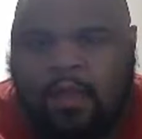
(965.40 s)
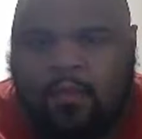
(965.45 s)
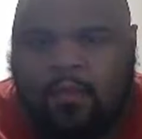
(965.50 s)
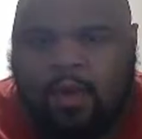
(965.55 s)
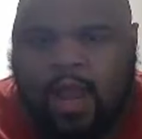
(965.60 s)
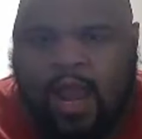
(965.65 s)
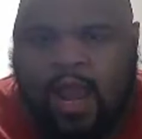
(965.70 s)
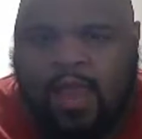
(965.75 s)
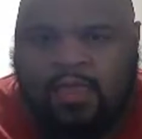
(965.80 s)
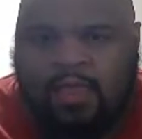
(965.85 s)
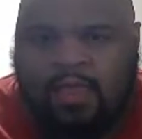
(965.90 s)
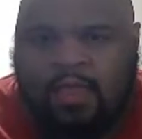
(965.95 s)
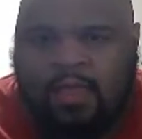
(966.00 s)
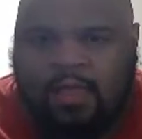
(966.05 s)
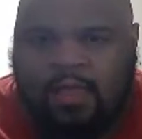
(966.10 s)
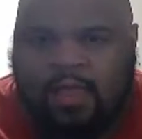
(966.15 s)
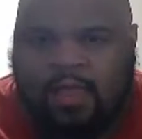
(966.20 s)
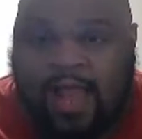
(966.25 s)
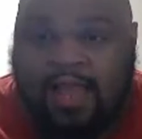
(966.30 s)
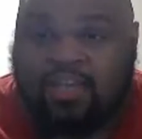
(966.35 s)
we had the
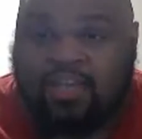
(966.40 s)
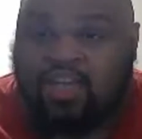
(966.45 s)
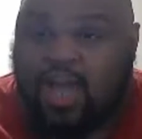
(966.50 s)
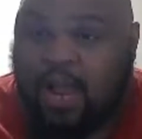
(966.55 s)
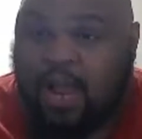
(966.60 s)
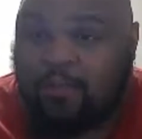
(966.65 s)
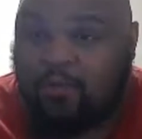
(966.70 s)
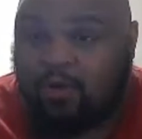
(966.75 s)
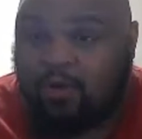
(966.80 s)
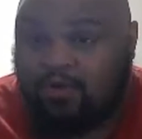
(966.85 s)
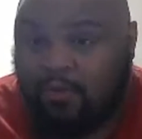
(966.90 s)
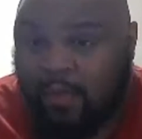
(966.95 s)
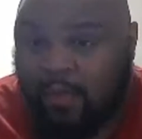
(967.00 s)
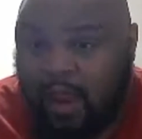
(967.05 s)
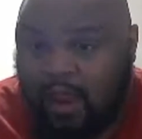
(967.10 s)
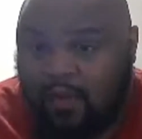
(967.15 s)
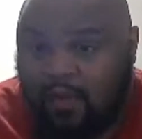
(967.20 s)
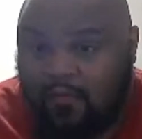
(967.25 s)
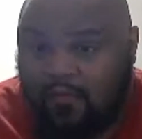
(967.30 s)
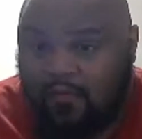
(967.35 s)
last chapter of the
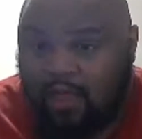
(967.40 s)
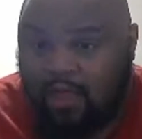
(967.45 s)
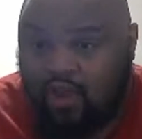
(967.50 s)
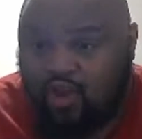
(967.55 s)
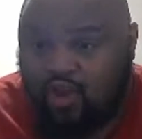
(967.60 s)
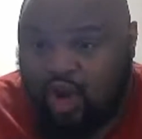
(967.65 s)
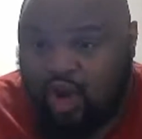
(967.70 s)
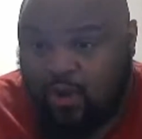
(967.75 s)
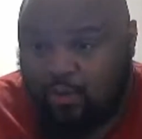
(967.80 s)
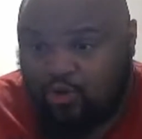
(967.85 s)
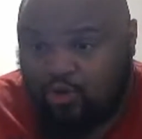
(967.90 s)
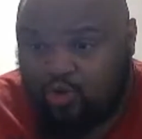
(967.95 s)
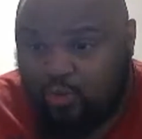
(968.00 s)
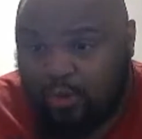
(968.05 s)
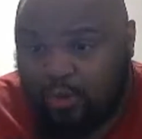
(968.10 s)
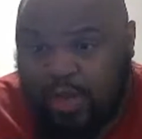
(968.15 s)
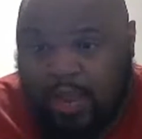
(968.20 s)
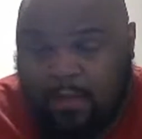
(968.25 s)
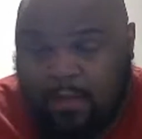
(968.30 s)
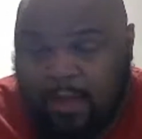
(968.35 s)
manga of Dragon Ball Super
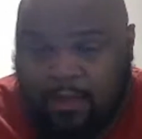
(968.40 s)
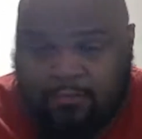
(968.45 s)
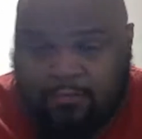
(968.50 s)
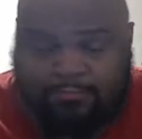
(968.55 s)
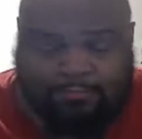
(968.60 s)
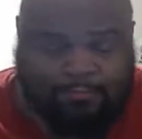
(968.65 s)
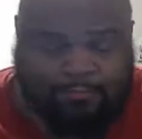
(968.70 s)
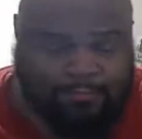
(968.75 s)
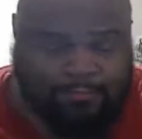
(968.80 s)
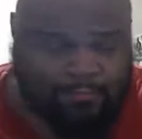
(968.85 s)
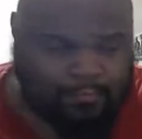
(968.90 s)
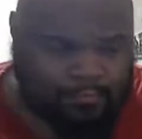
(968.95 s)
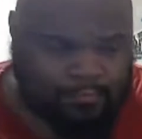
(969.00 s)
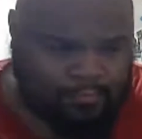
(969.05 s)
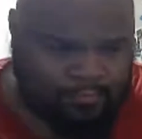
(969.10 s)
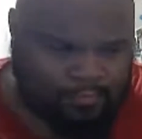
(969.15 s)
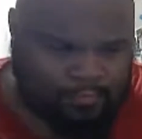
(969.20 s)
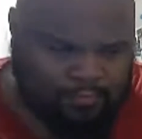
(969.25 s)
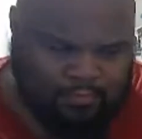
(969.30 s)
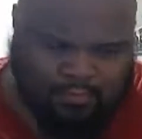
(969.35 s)
came out.
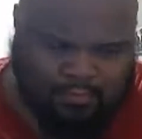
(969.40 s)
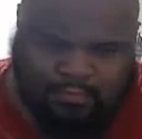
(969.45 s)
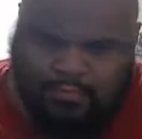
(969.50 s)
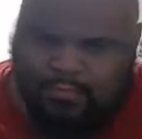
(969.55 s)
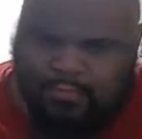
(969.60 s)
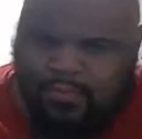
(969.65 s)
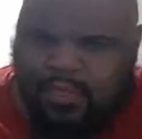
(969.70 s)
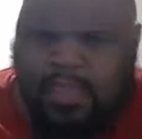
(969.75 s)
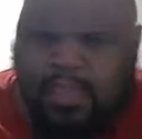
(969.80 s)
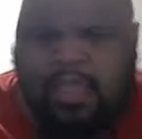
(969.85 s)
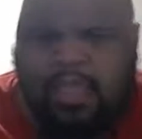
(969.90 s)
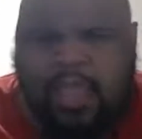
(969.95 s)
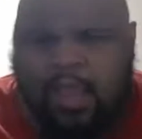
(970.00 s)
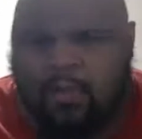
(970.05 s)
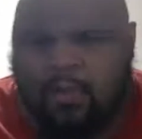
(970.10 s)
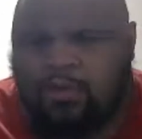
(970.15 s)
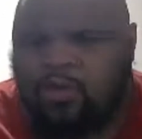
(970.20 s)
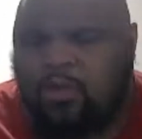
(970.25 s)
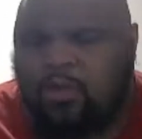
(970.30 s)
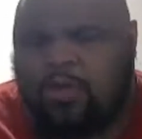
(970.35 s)
It
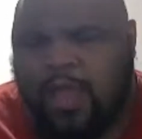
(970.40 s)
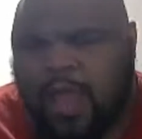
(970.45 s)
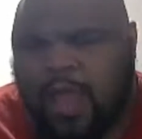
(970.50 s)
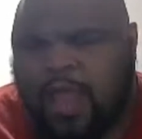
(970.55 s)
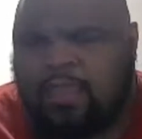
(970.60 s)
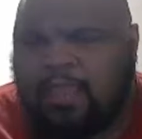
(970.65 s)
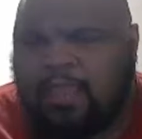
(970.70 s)
was okay.